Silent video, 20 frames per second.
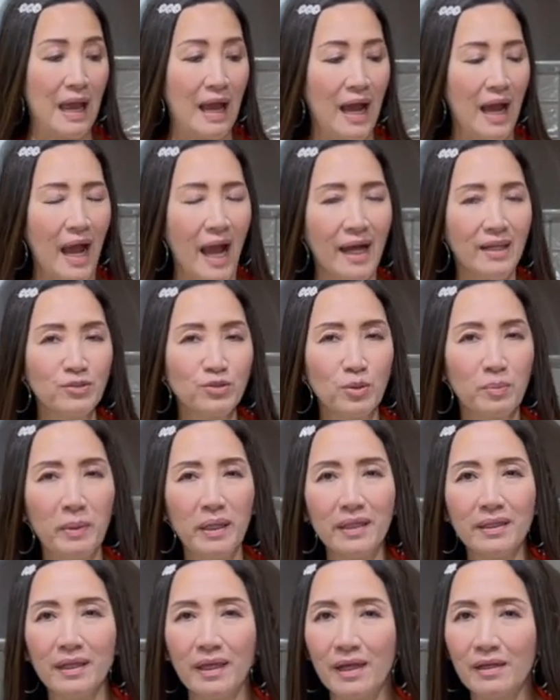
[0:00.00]
And to
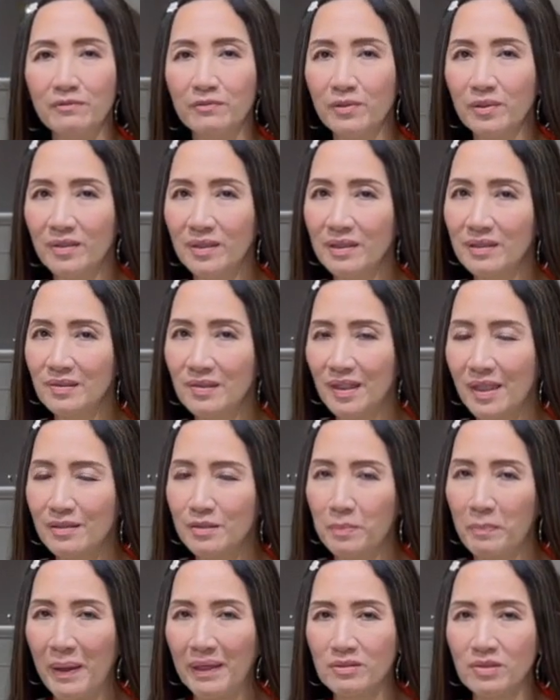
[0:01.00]
make everything
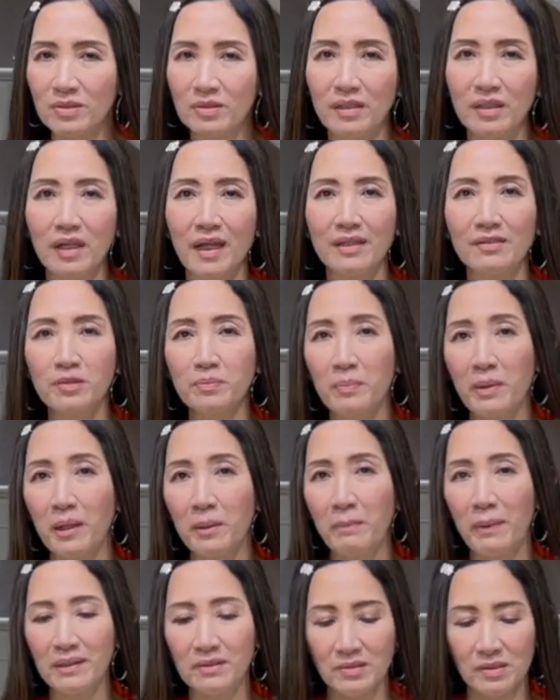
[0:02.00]
taste better and smell
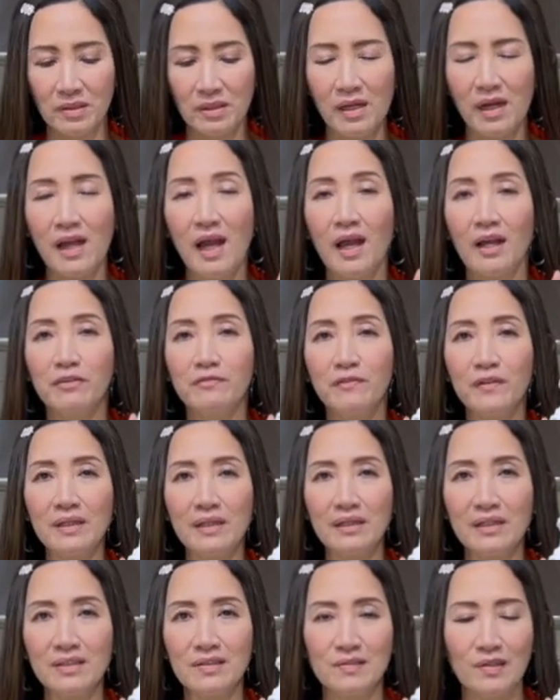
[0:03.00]
better,
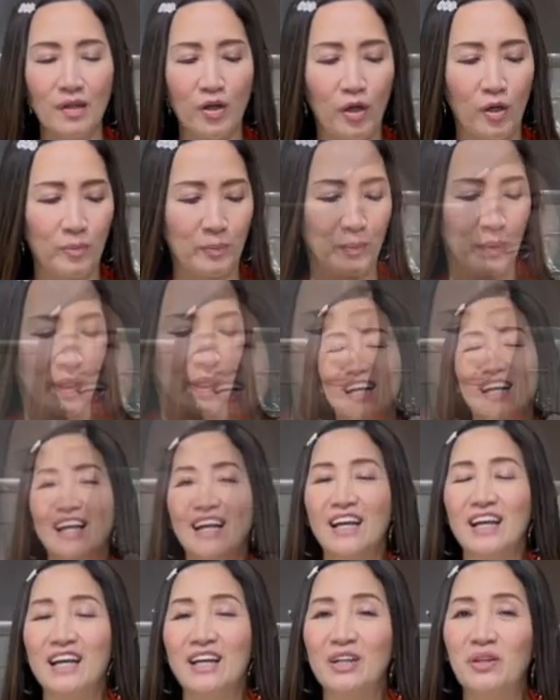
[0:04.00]
vanilla syrup.
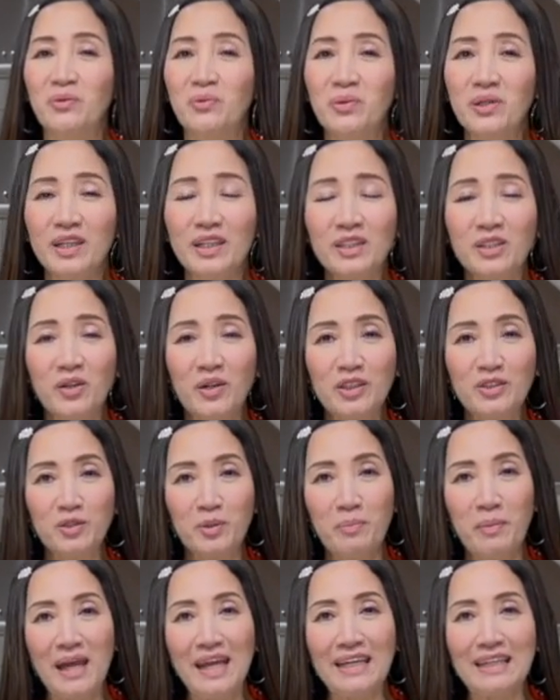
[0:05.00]
We are going to
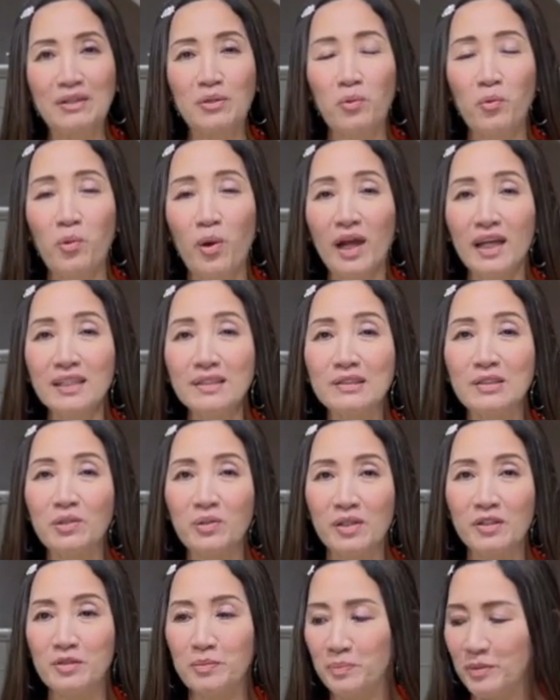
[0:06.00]
make White
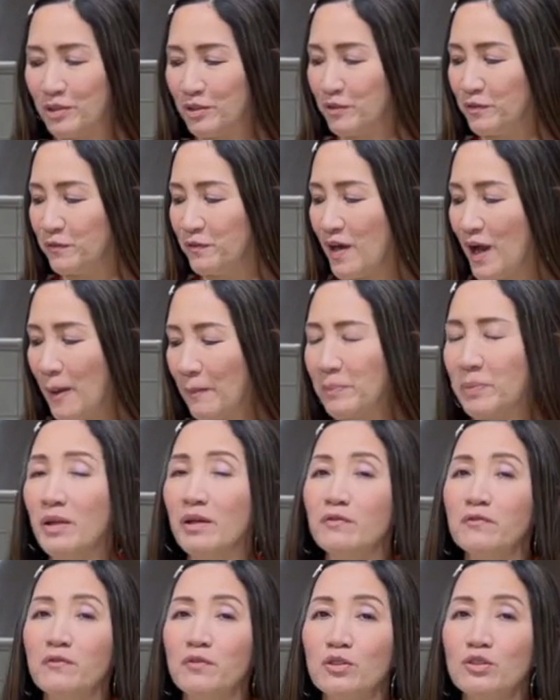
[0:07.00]
Christmas Frappe
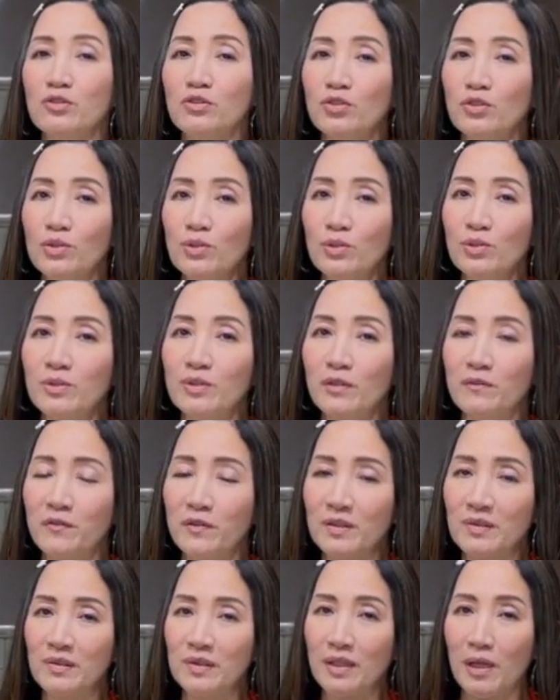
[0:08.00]
for two
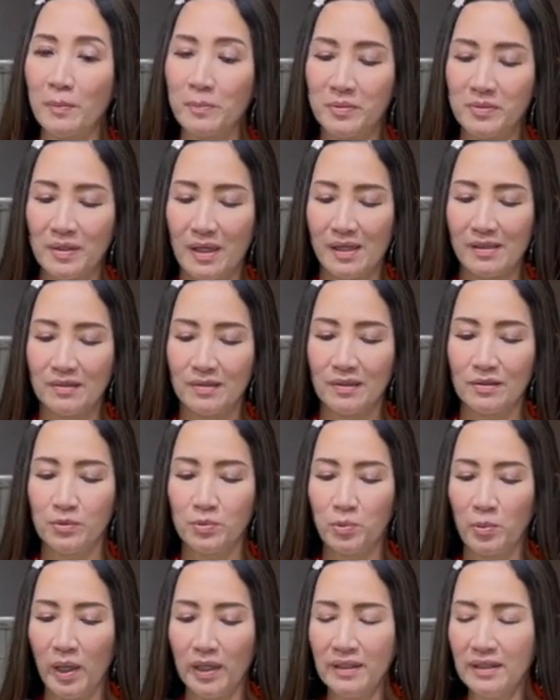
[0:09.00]
different cup
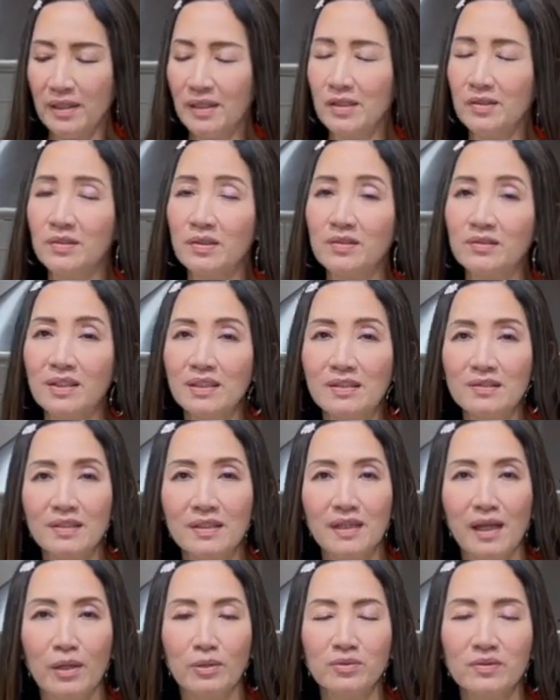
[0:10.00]
sizes. One is the
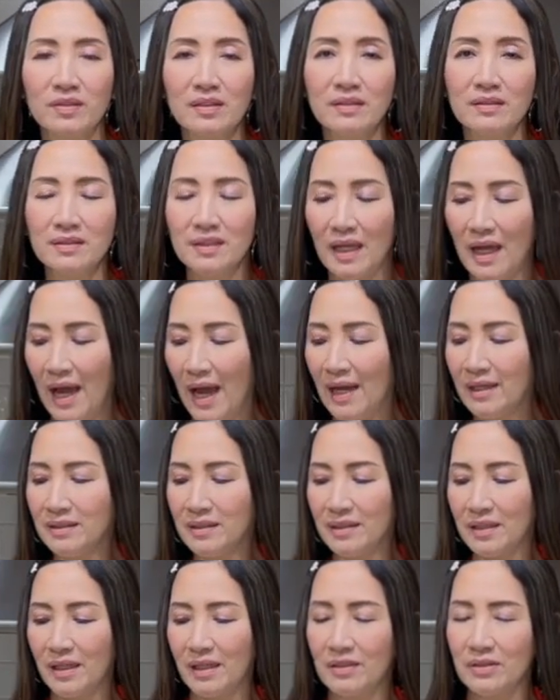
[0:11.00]
16 ounces
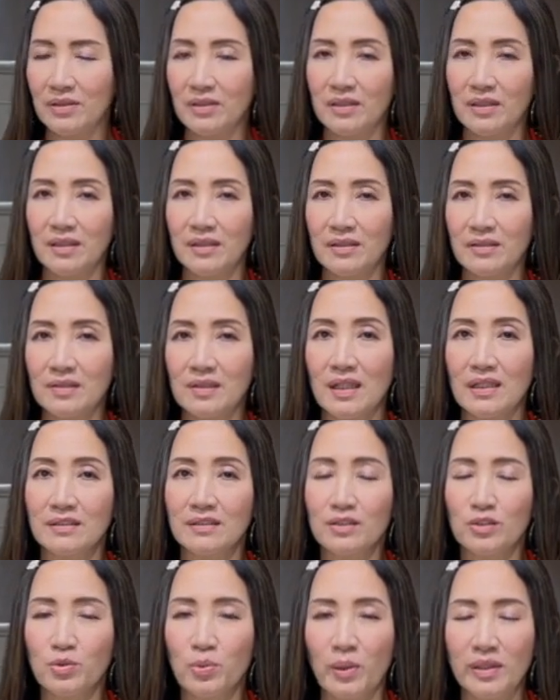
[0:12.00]
and the other is
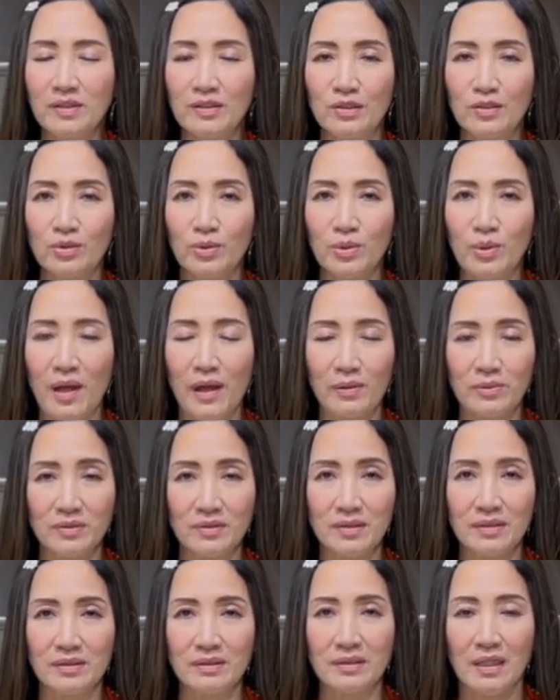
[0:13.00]
the 22
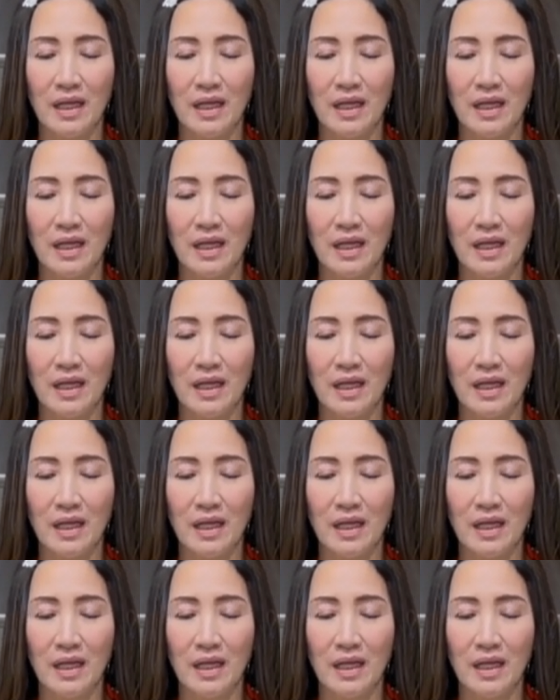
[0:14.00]
ounces.